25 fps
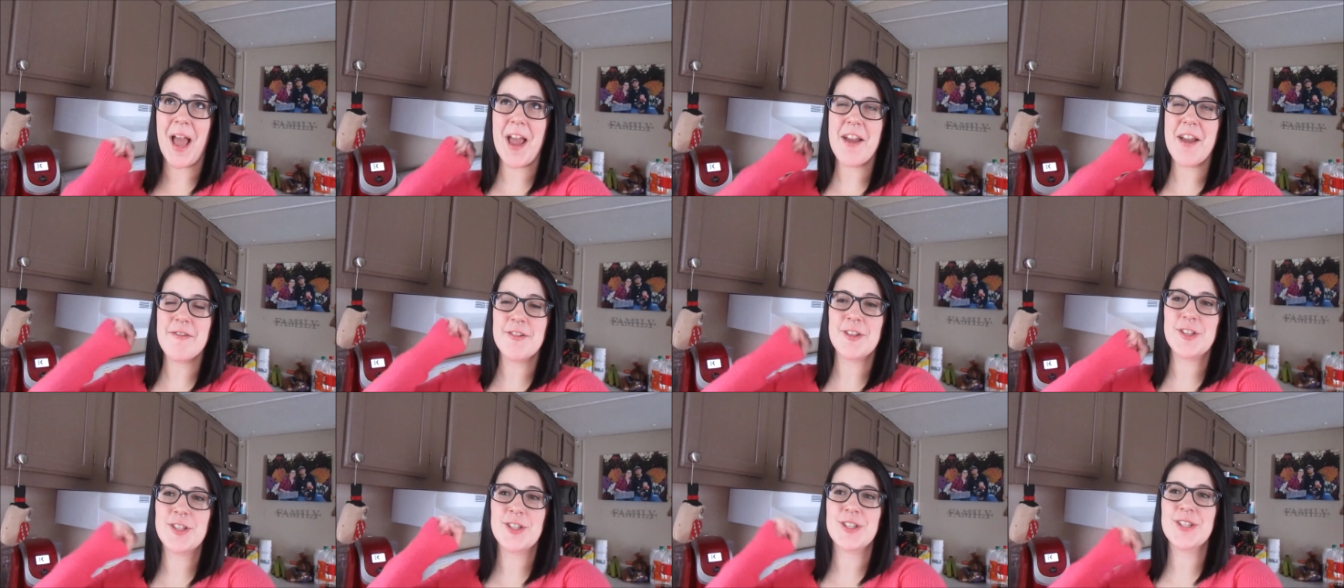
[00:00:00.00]

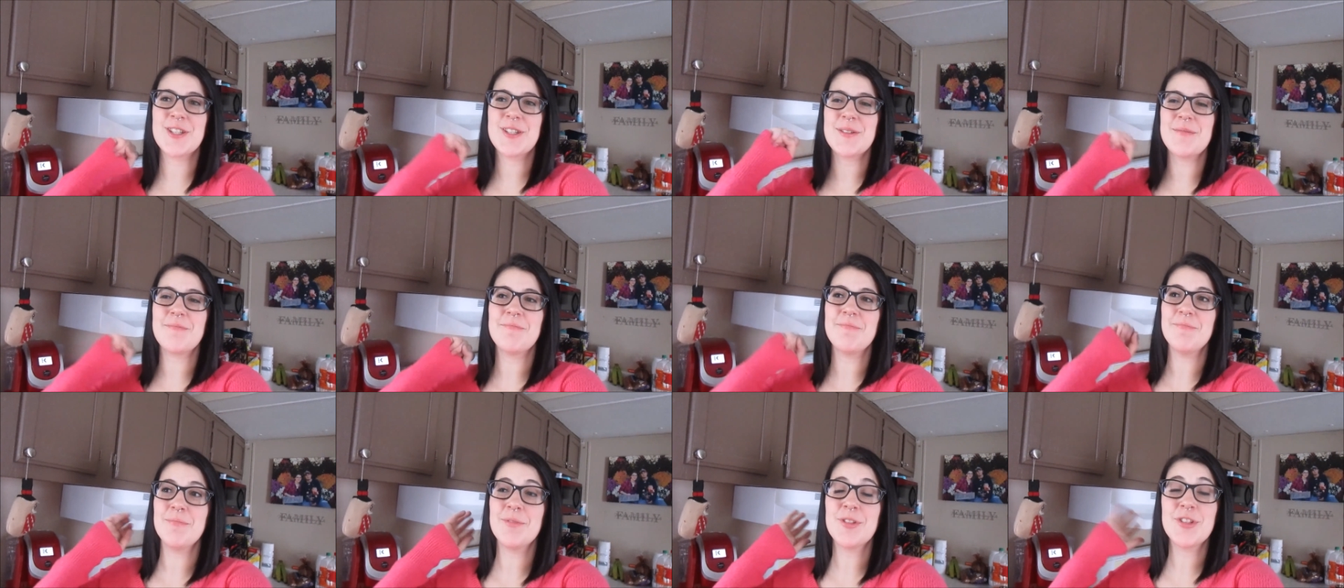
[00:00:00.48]
I was
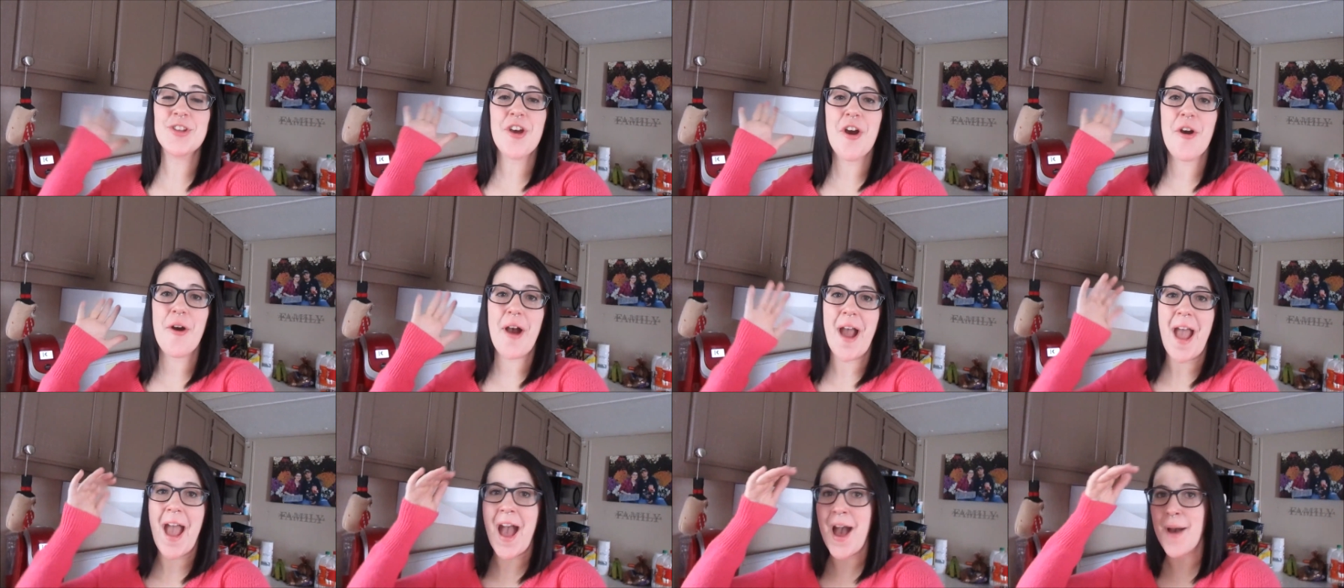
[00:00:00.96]

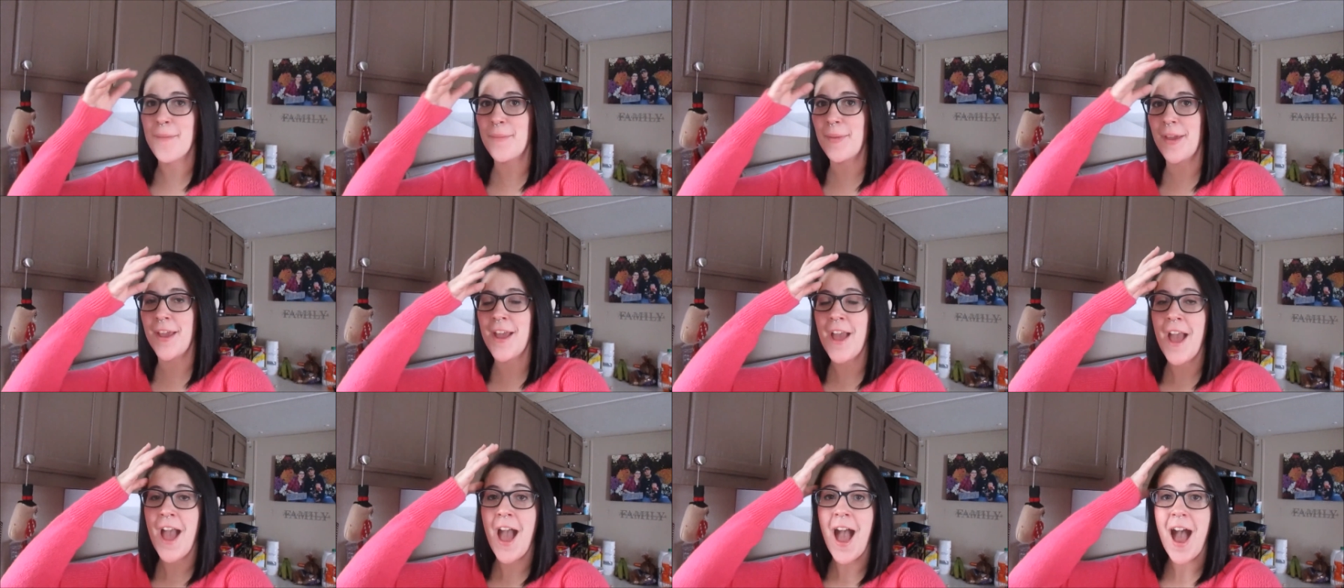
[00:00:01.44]
so
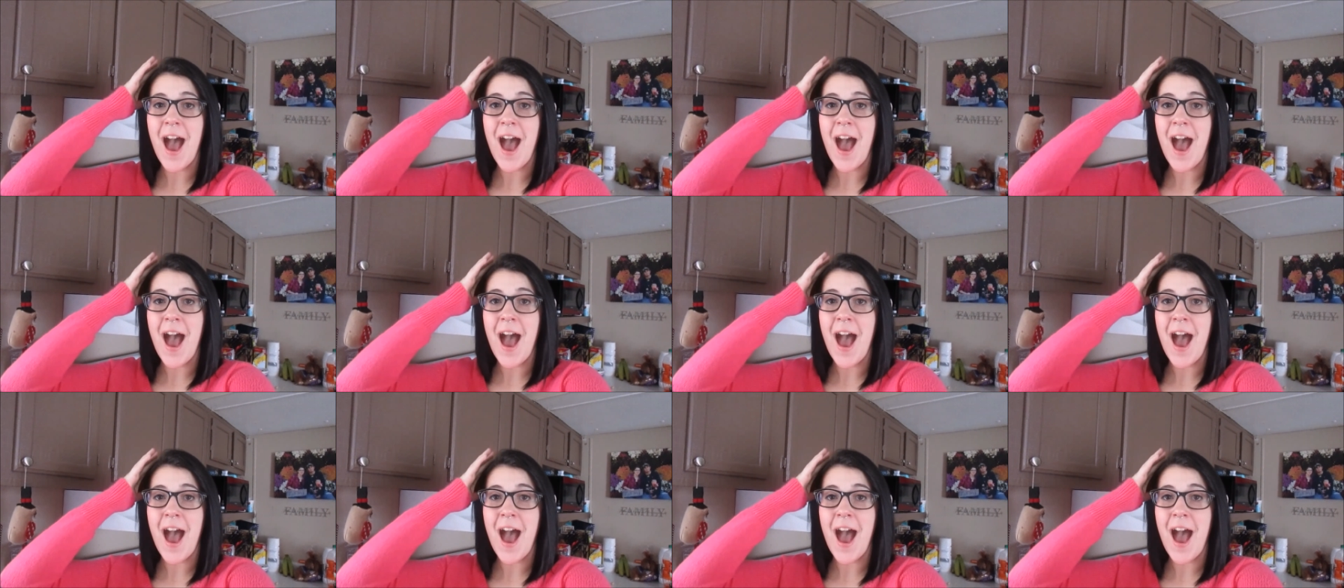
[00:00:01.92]
happy.